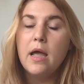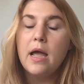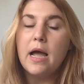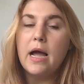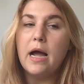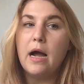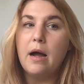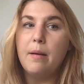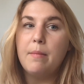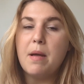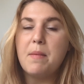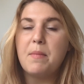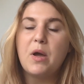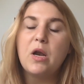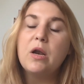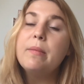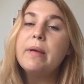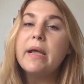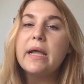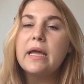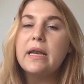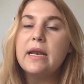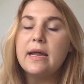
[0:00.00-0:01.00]
I'm gonna
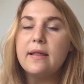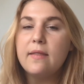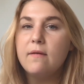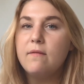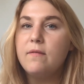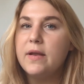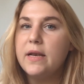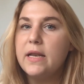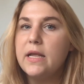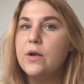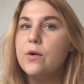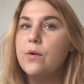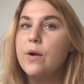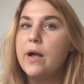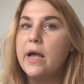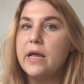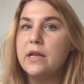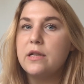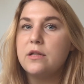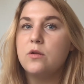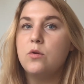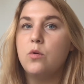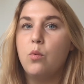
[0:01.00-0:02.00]
make another video
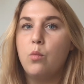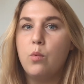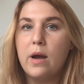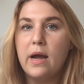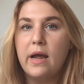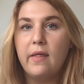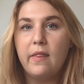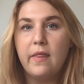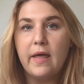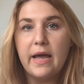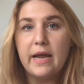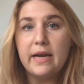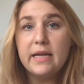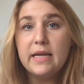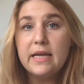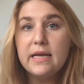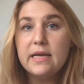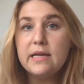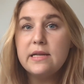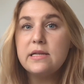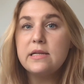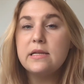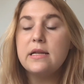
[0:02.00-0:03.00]
as to why that
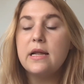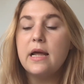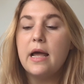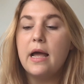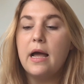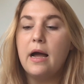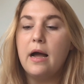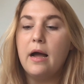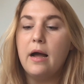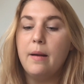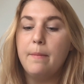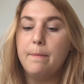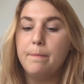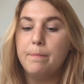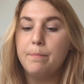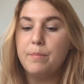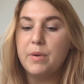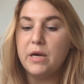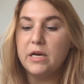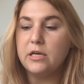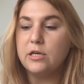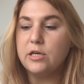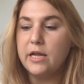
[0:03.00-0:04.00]
is,
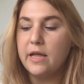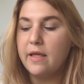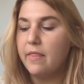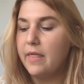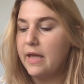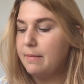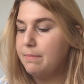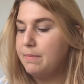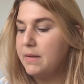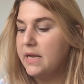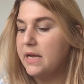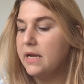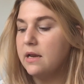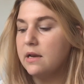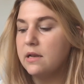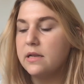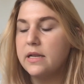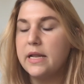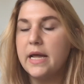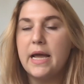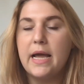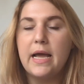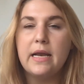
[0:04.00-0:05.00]
but that being
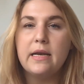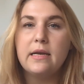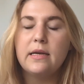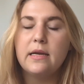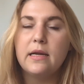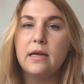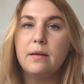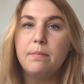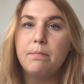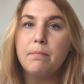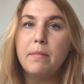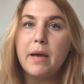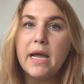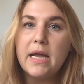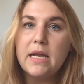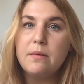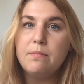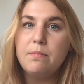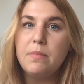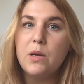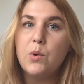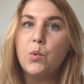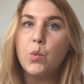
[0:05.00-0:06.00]
said, it
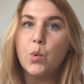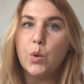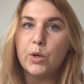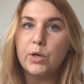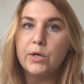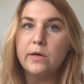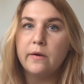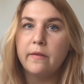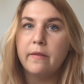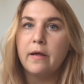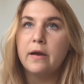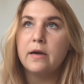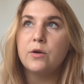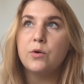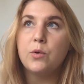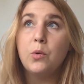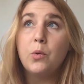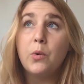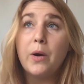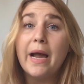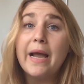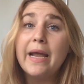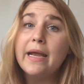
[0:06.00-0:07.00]
might be worth
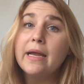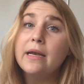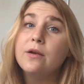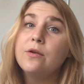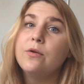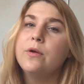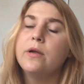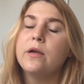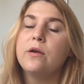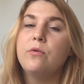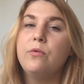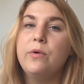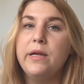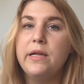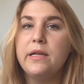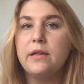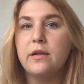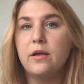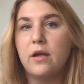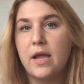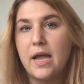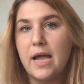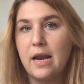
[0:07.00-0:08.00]
trying to increase
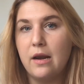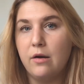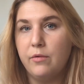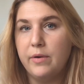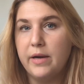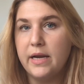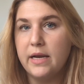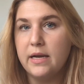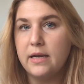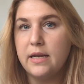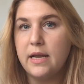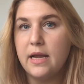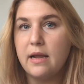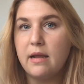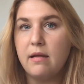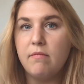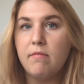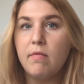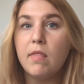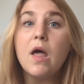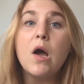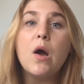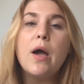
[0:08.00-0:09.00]
your calorie intake,
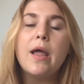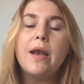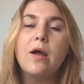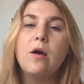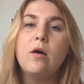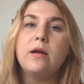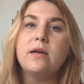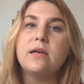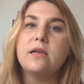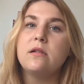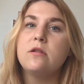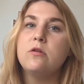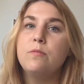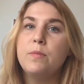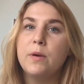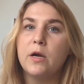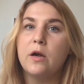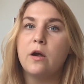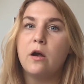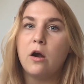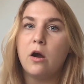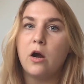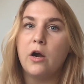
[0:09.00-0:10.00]
even though I know it's super
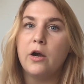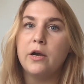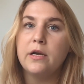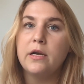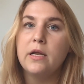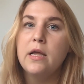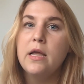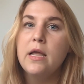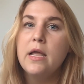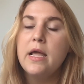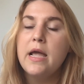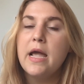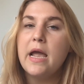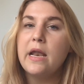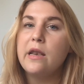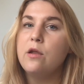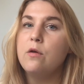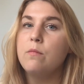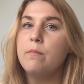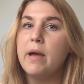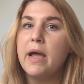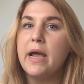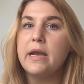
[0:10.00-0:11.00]
hard and
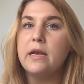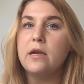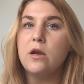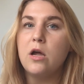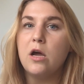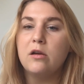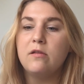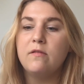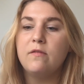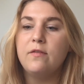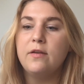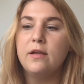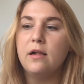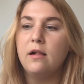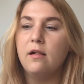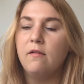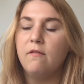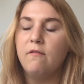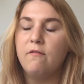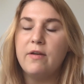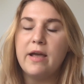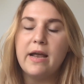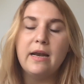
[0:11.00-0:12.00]
you might not
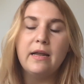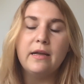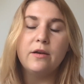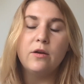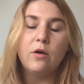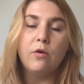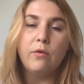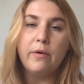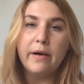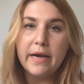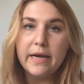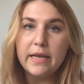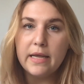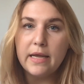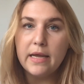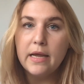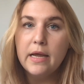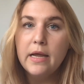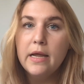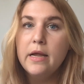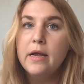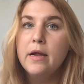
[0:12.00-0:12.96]
feel valid already,